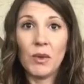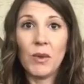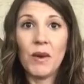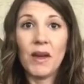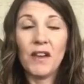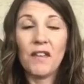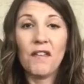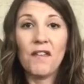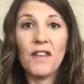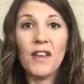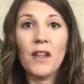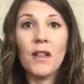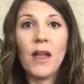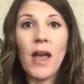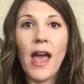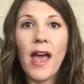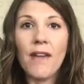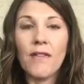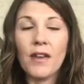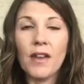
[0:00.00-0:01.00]
We want to
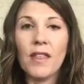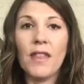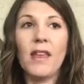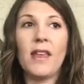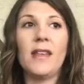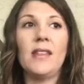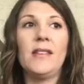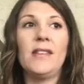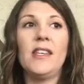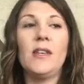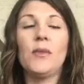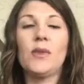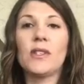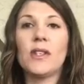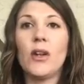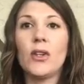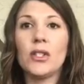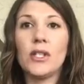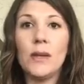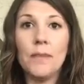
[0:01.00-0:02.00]
feel everything and see
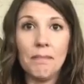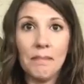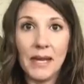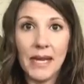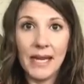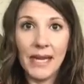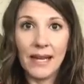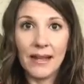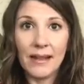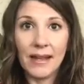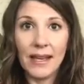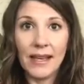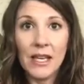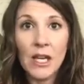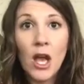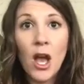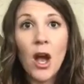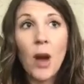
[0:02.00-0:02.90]
results immediately.